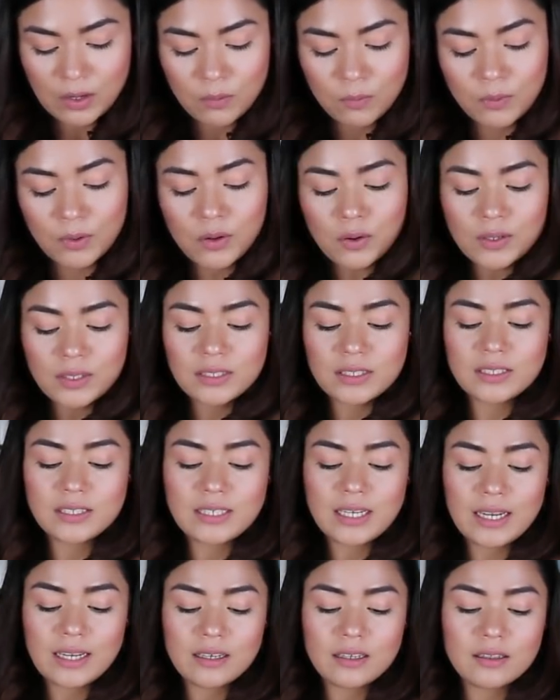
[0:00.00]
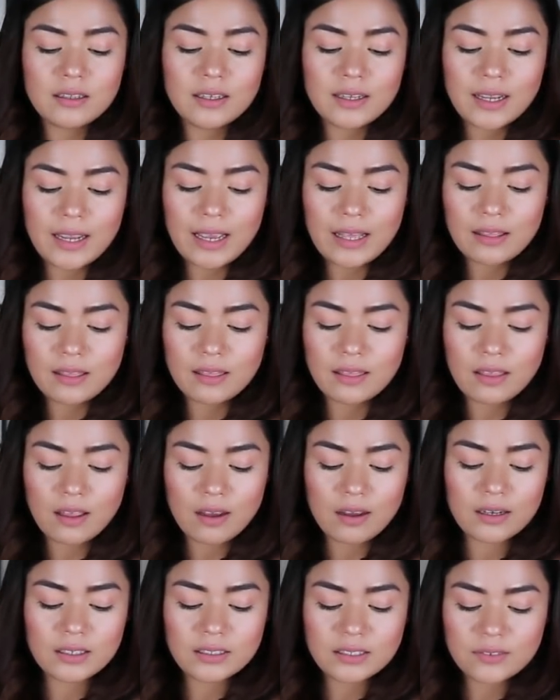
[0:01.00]
We're going to take a look at
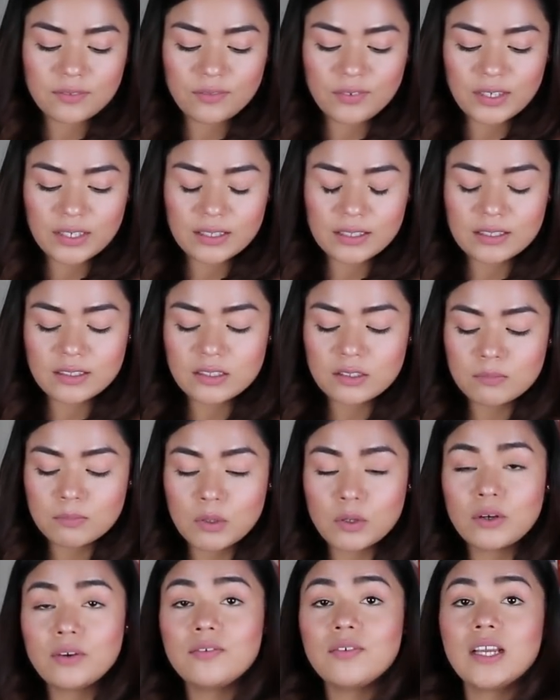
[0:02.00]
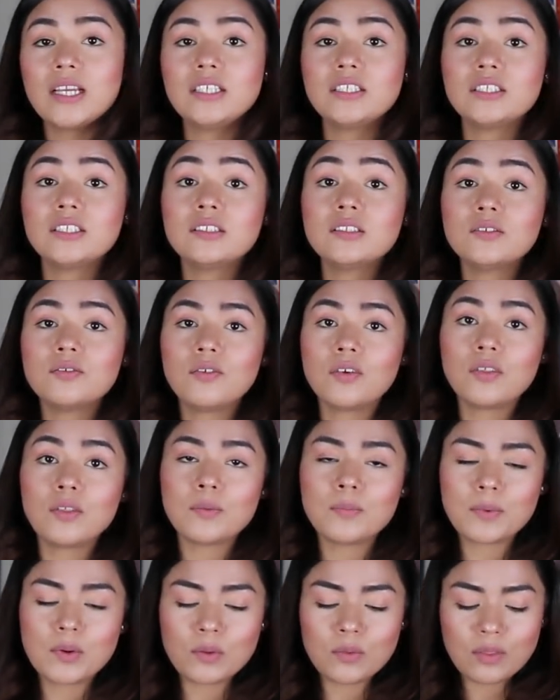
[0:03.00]
thoughts, feelings, motivations for the
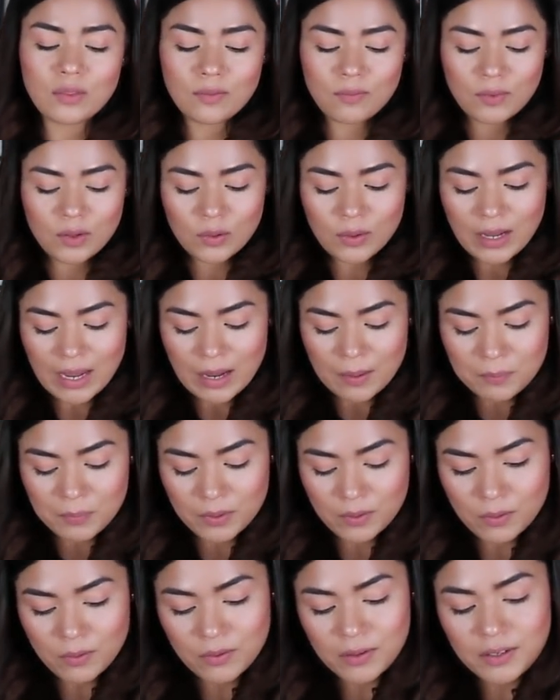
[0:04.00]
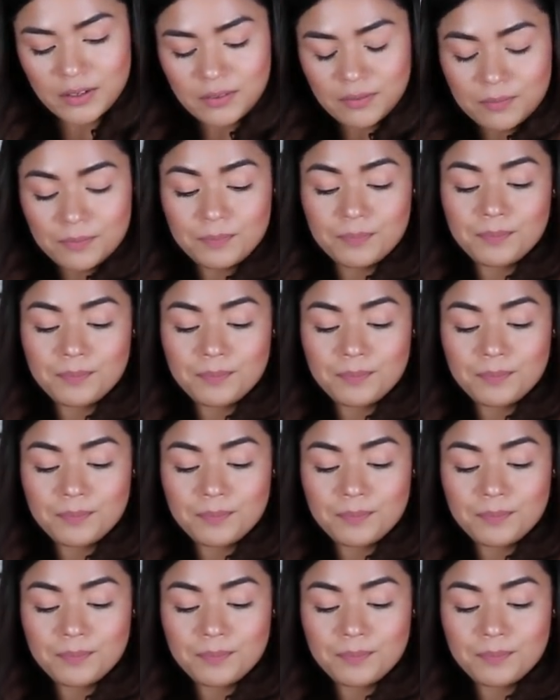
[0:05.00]
both of you, Capricorn.